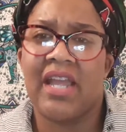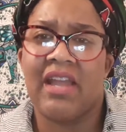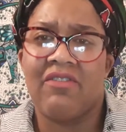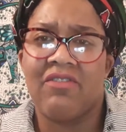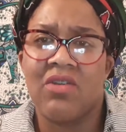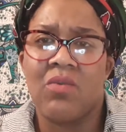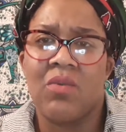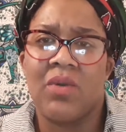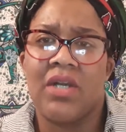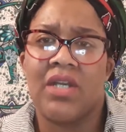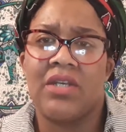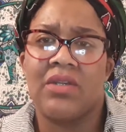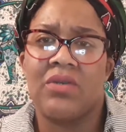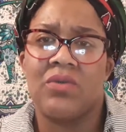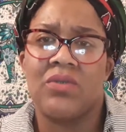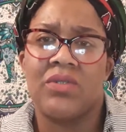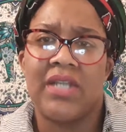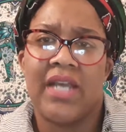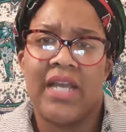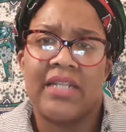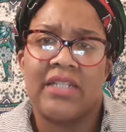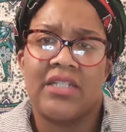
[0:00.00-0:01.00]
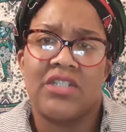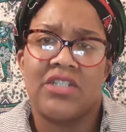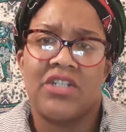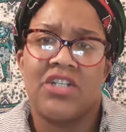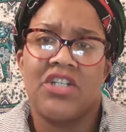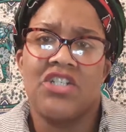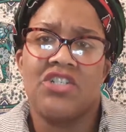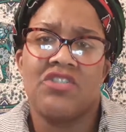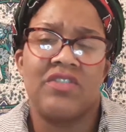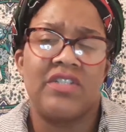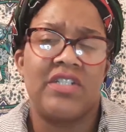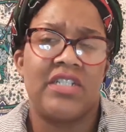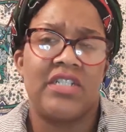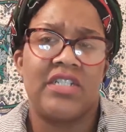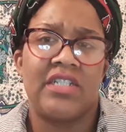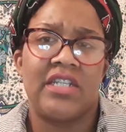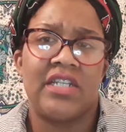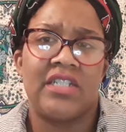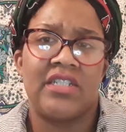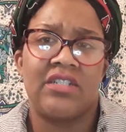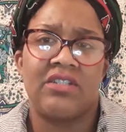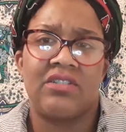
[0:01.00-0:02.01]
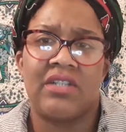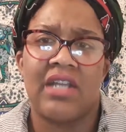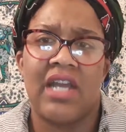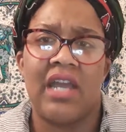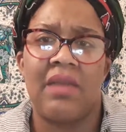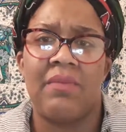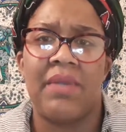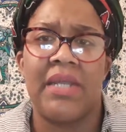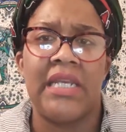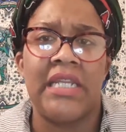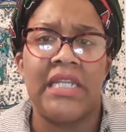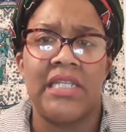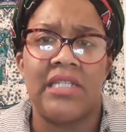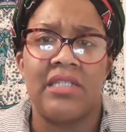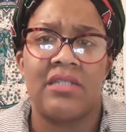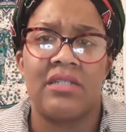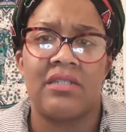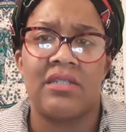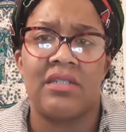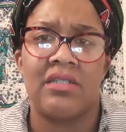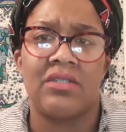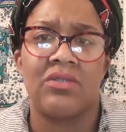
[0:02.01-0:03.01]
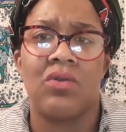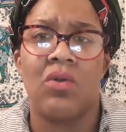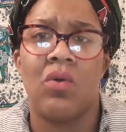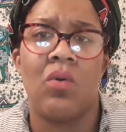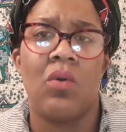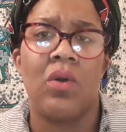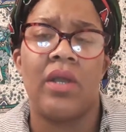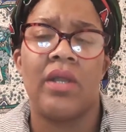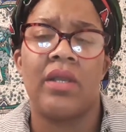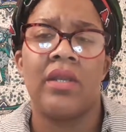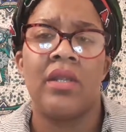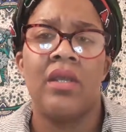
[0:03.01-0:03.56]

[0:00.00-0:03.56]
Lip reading: everyone who's had the surgery just says their diabetes is gone.